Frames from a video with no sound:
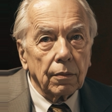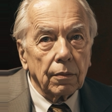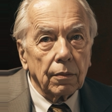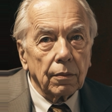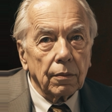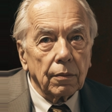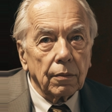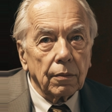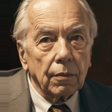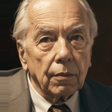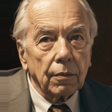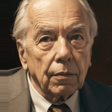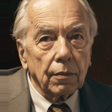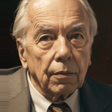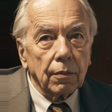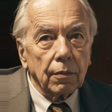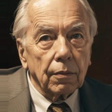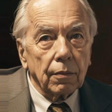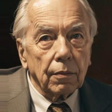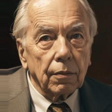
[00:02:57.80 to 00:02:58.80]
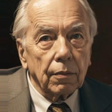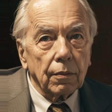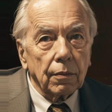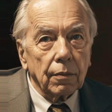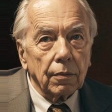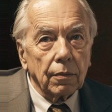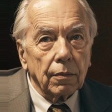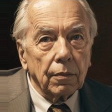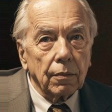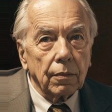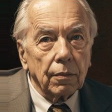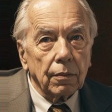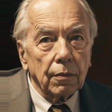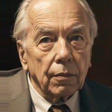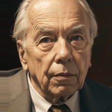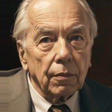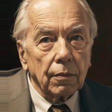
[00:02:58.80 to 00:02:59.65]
(no one is talking)